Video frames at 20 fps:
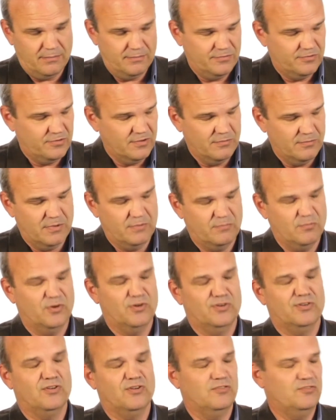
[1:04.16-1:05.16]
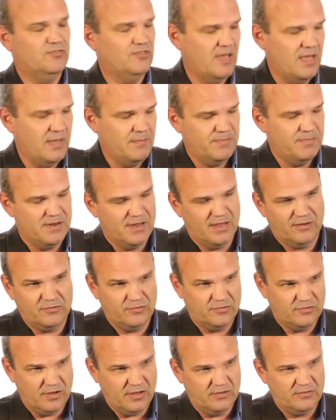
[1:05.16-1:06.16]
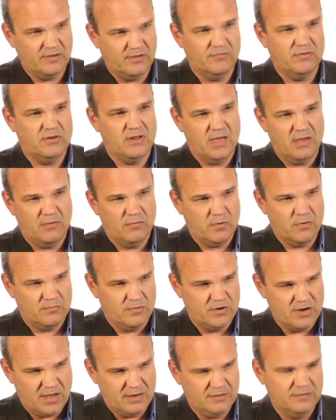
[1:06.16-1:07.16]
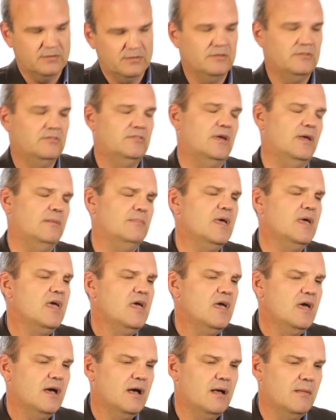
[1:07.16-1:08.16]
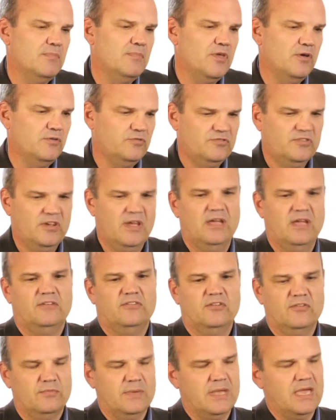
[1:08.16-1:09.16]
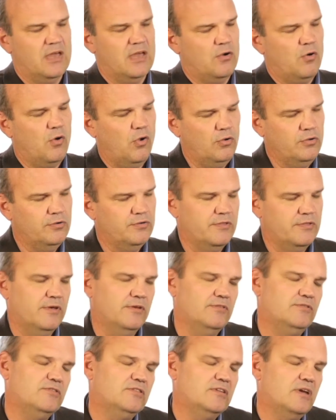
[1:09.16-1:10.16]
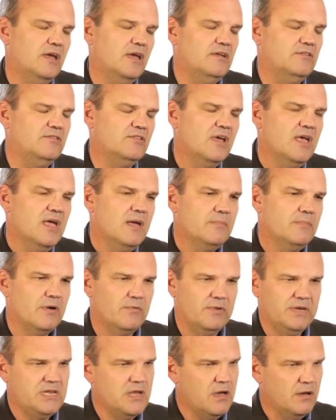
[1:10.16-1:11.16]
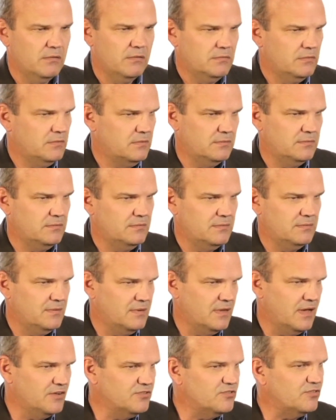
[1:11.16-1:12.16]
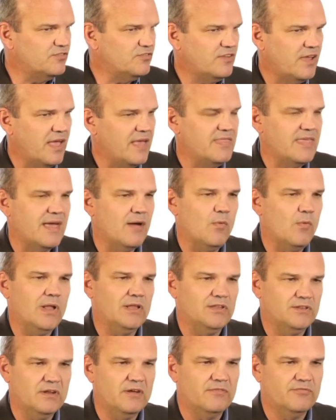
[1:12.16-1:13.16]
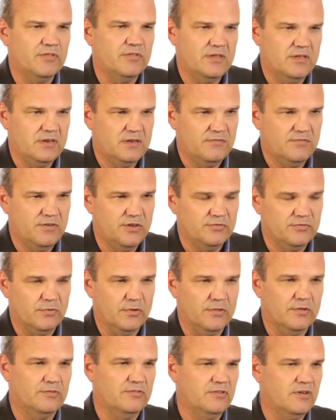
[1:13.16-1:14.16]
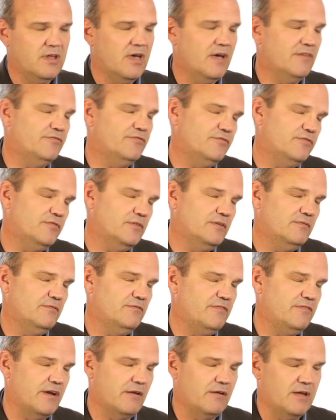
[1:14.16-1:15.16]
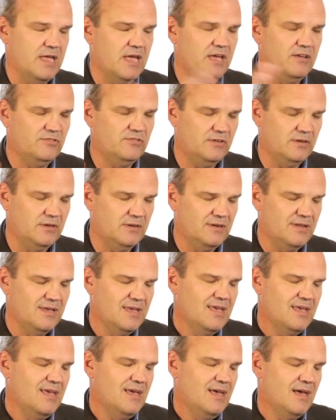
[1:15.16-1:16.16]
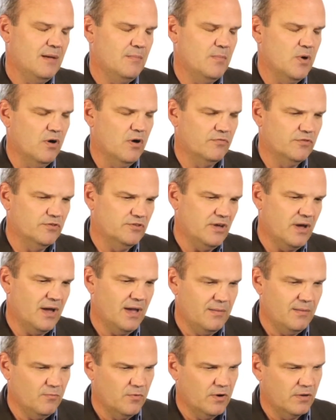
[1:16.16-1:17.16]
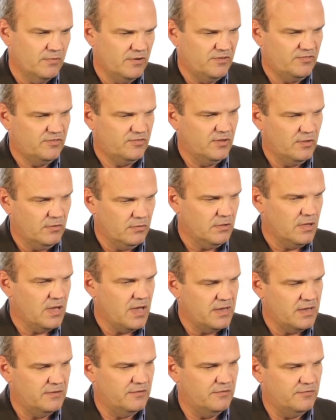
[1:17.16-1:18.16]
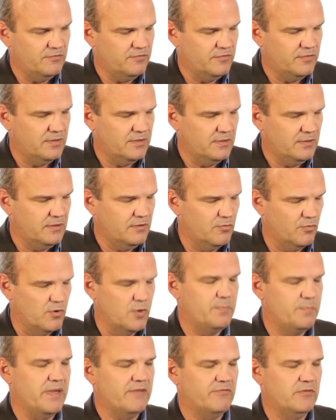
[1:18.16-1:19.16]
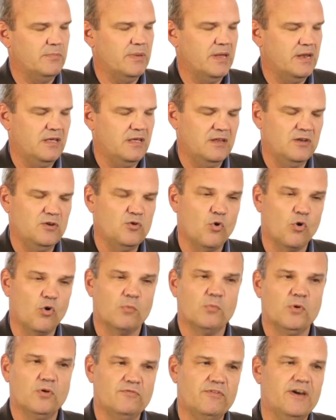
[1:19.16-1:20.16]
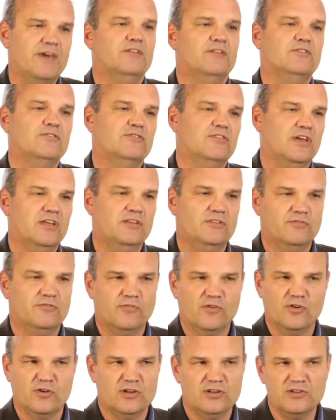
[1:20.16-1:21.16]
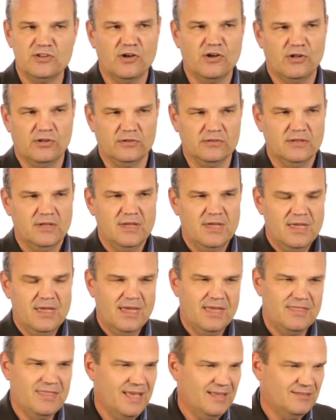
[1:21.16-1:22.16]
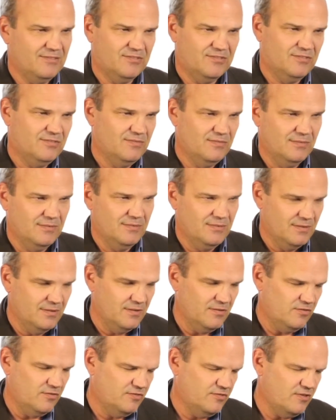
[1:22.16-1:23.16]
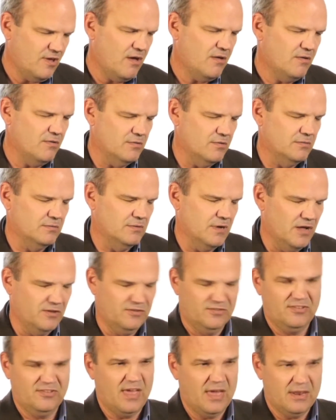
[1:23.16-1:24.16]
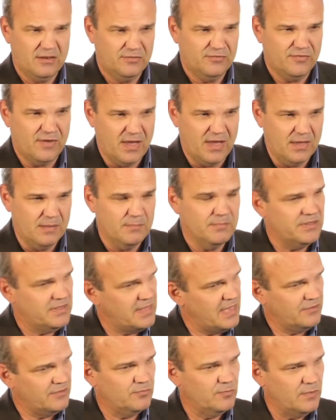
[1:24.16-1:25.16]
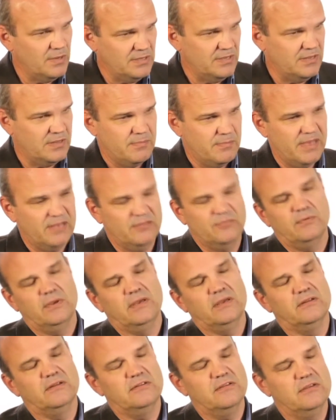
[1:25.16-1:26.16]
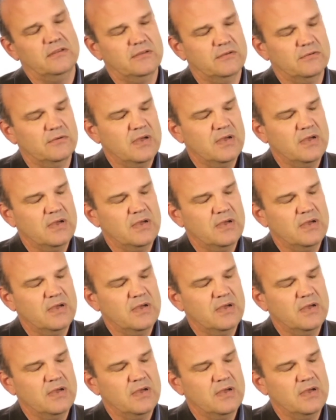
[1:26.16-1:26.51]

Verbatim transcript: So when we're in good shape and exercise every day, when we're not in good shape, um, those change. As we get older, those change range. But we don't understand that well enough for the individual. There's enough variation um, over time where we still kind of group everybody in normal vital signs for an adult. And that's so unsatisfying. But that's really the best we can do